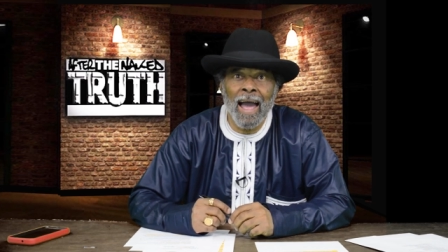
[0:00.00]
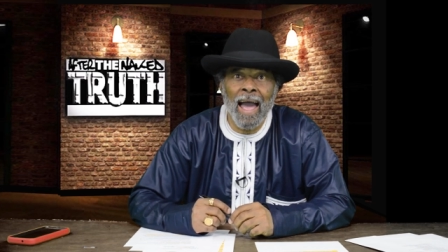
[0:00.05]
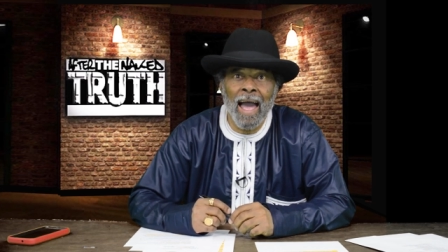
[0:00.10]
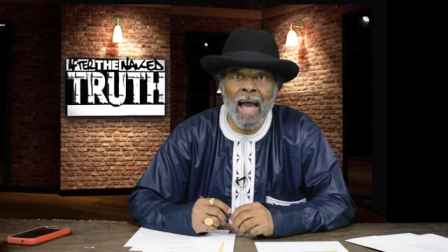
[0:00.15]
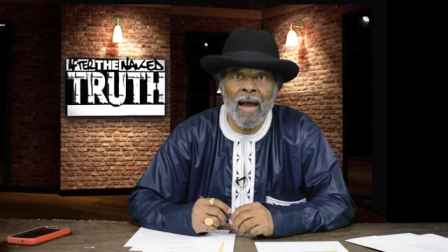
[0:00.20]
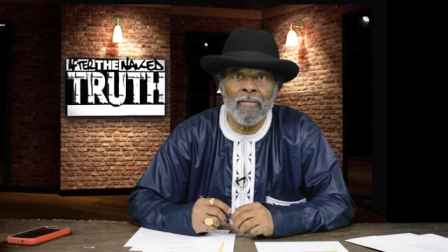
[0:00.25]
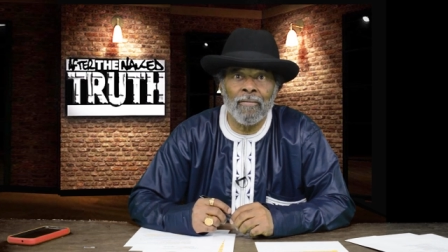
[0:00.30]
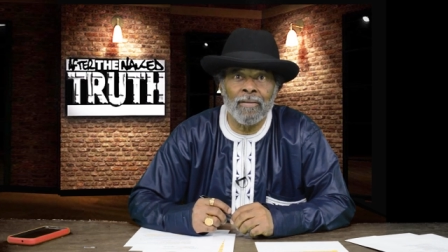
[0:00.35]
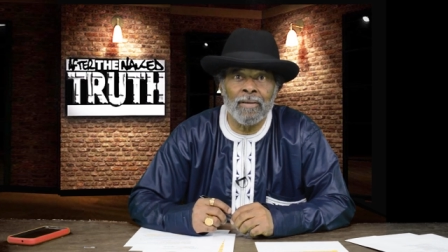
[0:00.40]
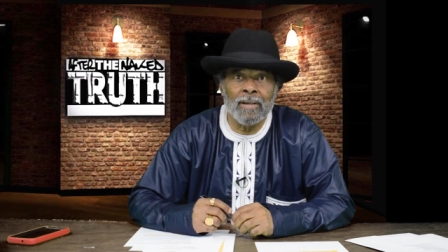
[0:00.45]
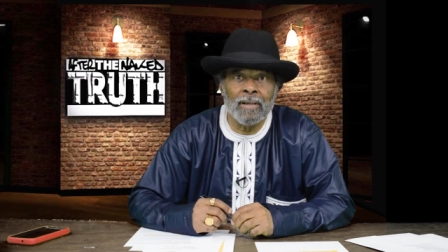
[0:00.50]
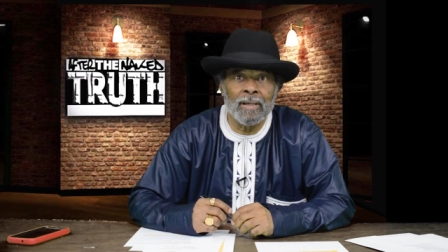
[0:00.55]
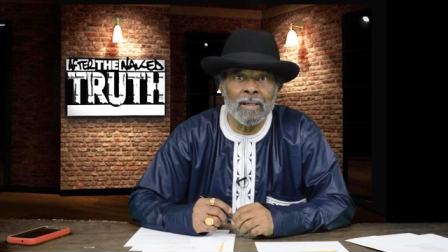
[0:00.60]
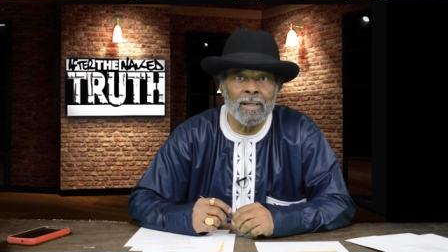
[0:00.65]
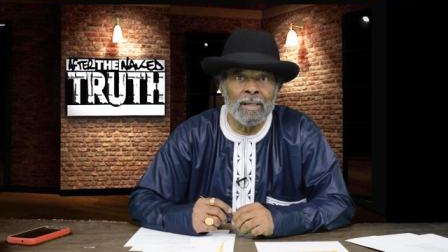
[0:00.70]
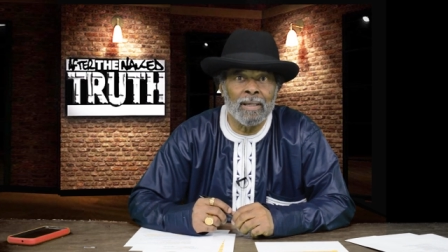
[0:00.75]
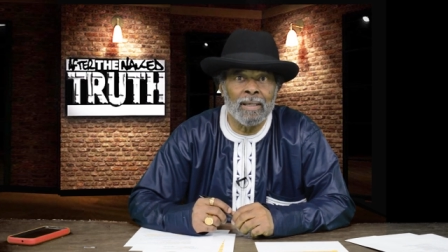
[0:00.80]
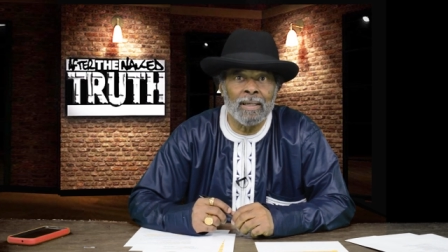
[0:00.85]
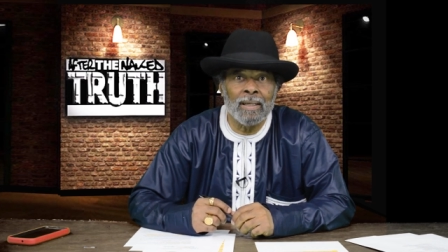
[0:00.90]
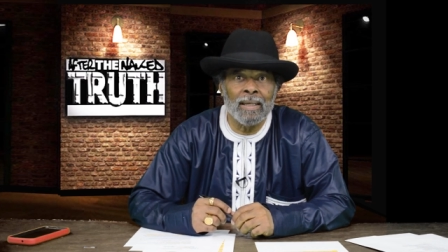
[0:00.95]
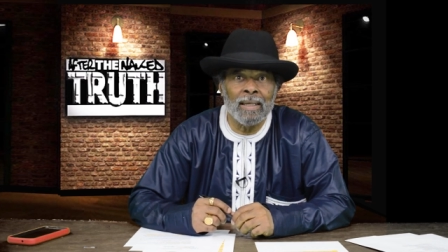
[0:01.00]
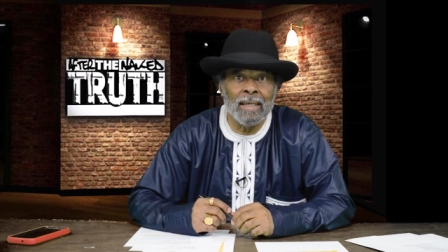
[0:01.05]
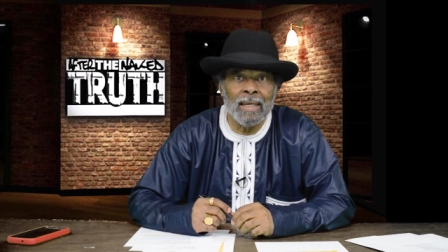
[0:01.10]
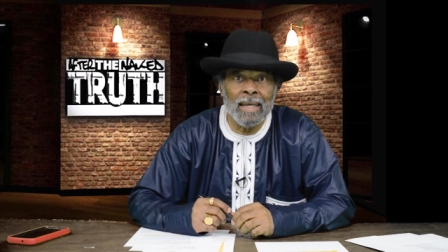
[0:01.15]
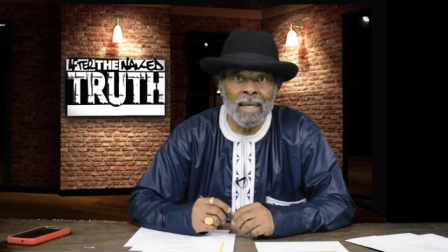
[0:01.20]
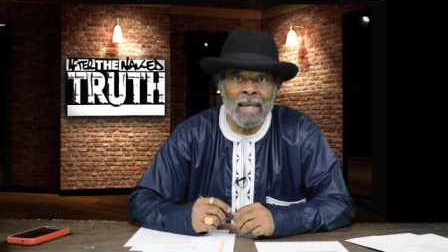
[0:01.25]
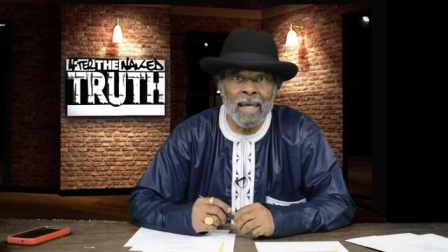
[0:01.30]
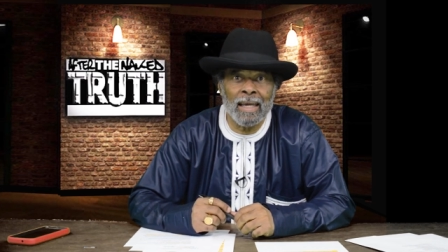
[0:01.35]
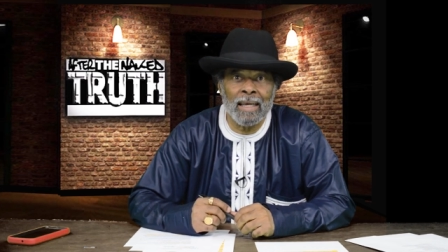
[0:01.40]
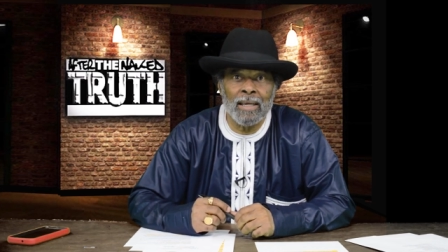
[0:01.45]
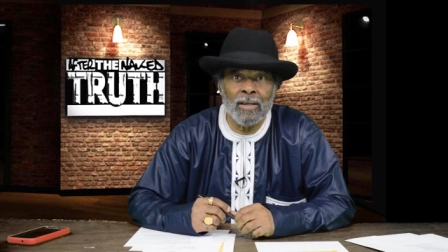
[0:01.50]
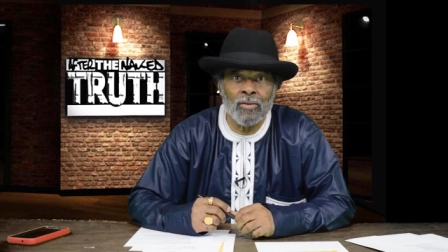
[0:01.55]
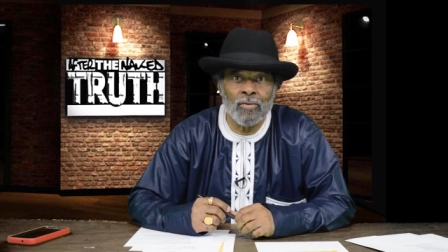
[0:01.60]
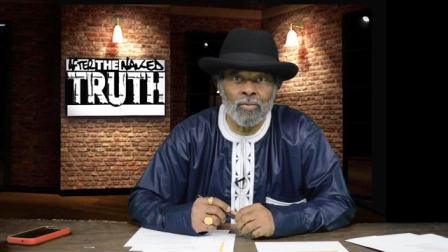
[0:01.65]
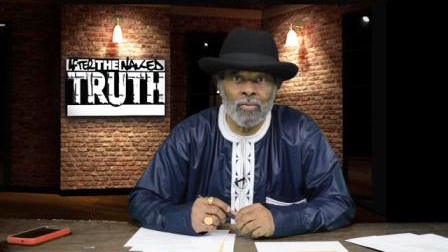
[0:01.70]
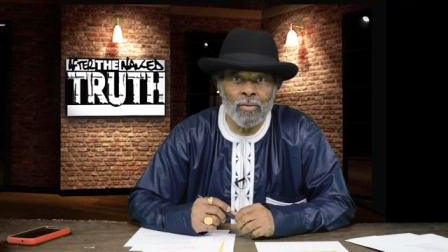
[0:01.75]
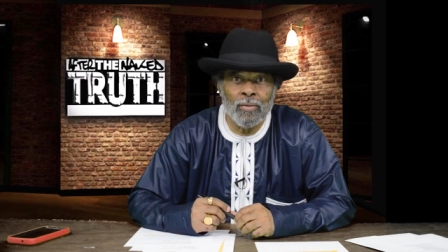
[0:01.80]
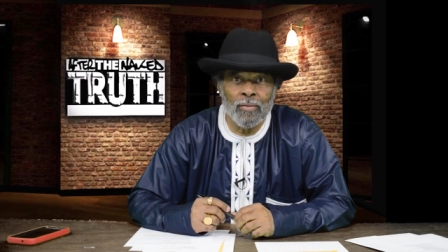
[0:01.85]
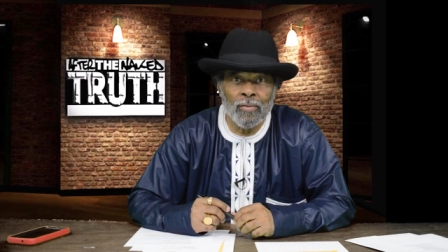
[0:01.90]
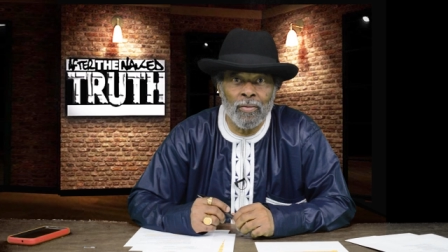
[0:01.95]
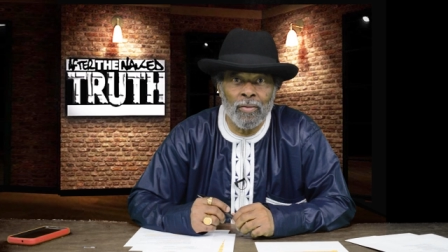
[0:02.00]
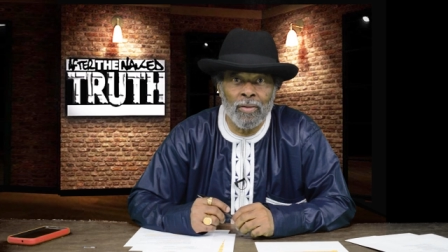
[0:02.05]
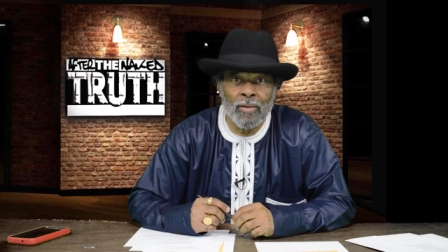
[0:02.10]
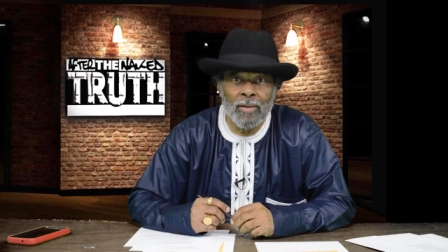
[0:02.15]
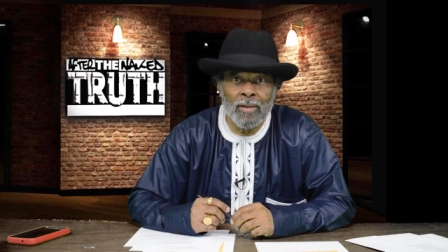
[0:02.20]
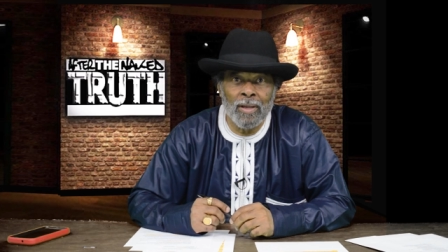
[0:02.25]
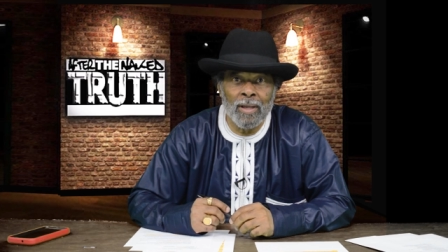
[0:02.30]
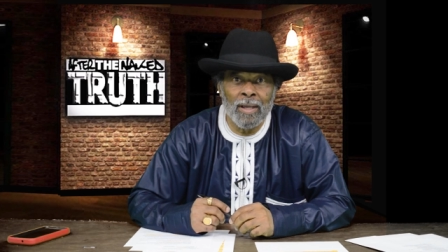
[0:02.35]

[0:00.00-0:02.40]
After Naked Truth.